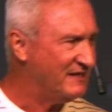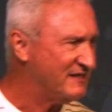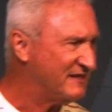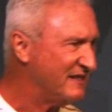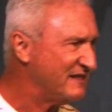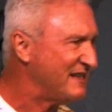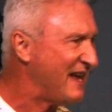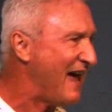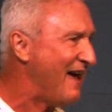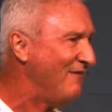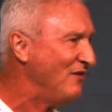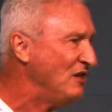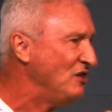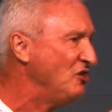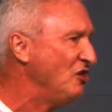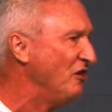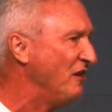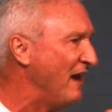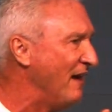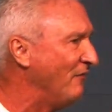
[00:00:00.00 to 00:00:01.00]
says, having
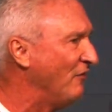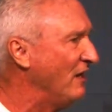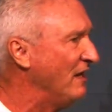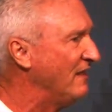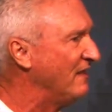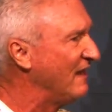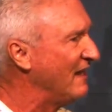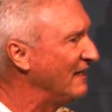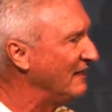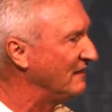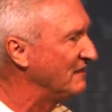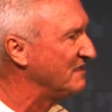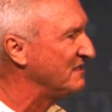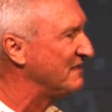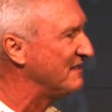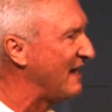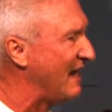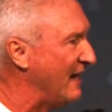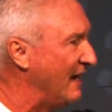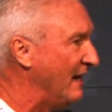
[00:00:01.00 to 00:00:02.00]
done everything,
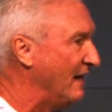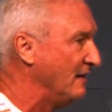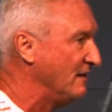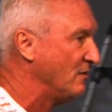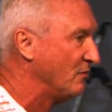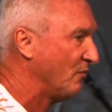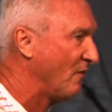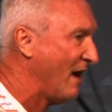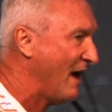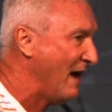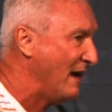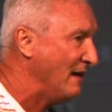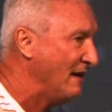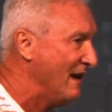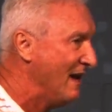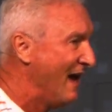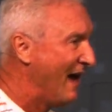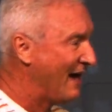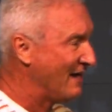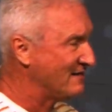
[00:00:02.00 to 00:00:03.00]
stand, right?
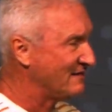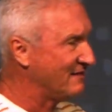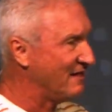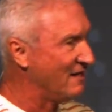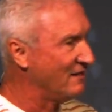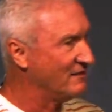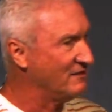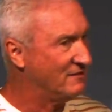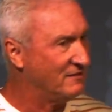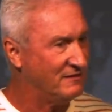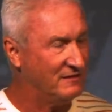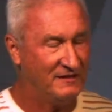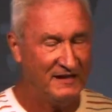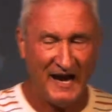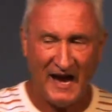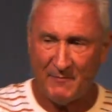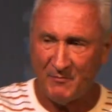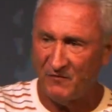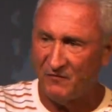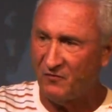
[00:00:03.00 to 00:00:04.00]
I was talking to a
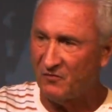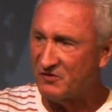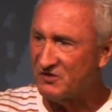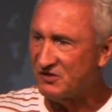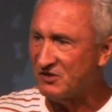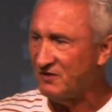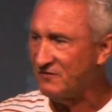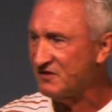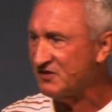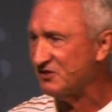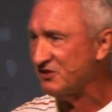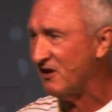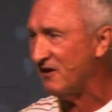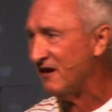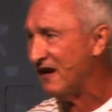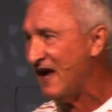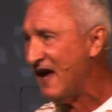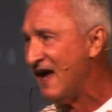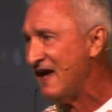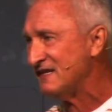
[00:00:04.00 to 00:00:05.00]
guy before the service
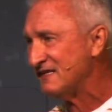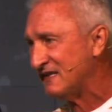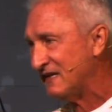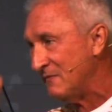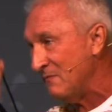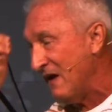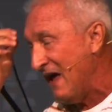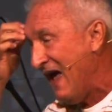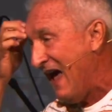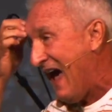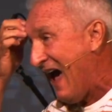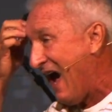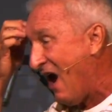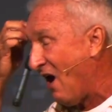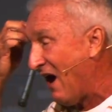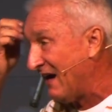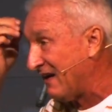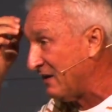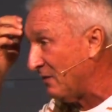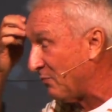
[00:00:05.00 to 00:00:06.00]
started. I asked him
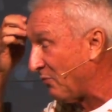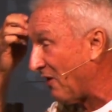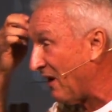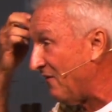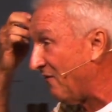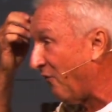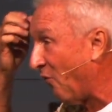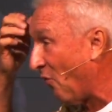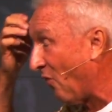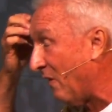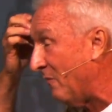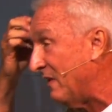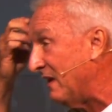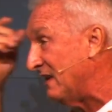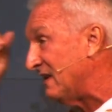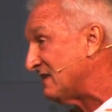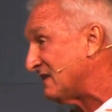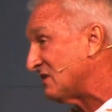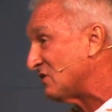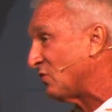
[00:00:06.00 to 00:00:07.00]
how I could pray for him.
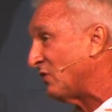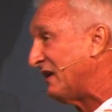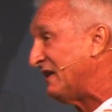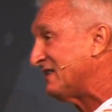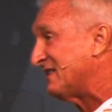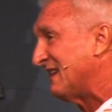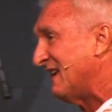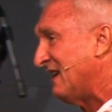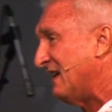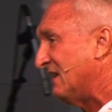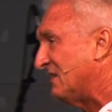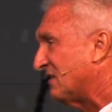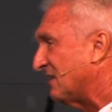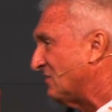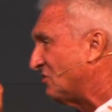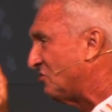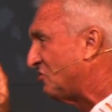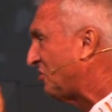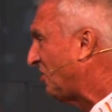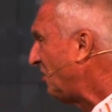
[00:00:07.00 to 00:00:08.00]
And this is what he said. It's a
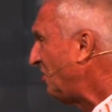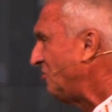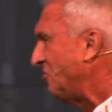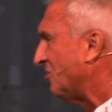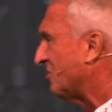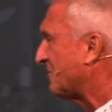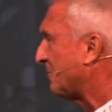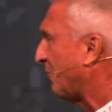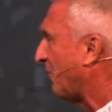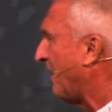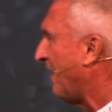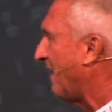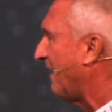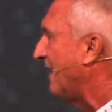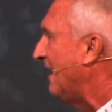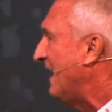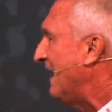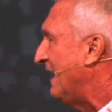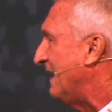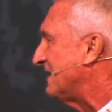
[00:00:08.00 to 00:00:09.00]
genius prayer.
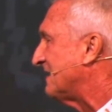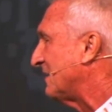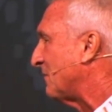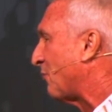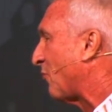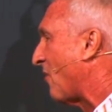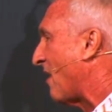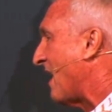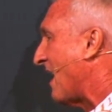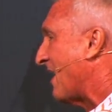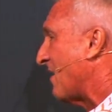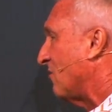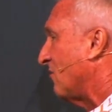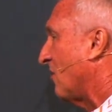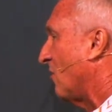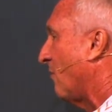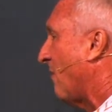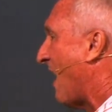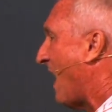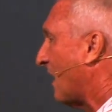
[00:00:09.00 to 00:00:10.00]
He said, pray I don't
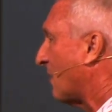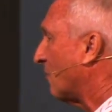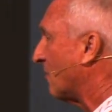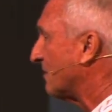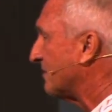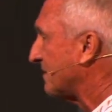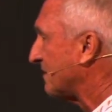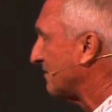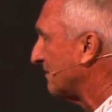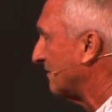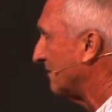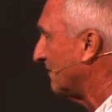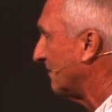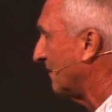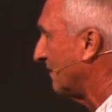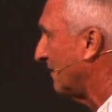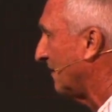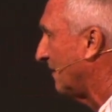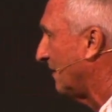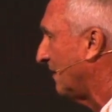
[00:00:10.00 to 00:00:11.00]
go backwards.
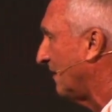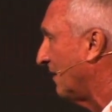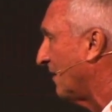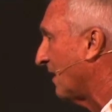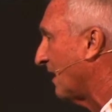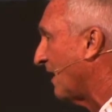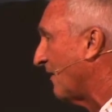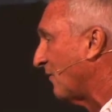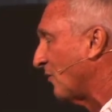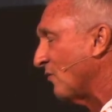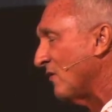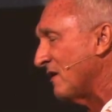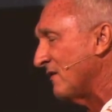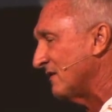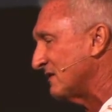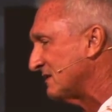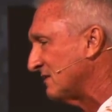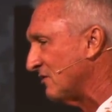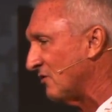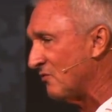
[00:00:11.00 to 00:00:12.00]
Every one of
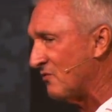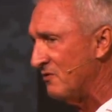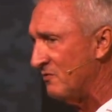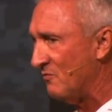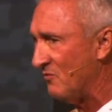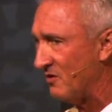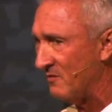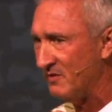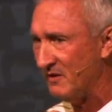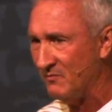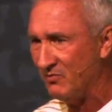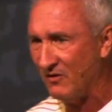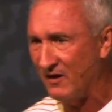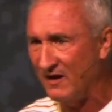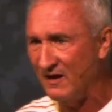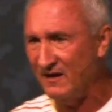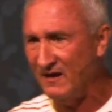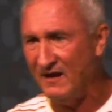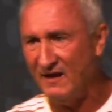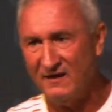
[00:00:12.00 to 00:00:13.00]
us in the room ought to be
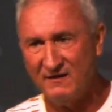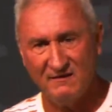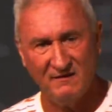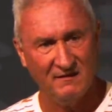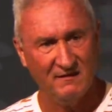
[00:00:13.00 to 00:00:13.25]
praying that.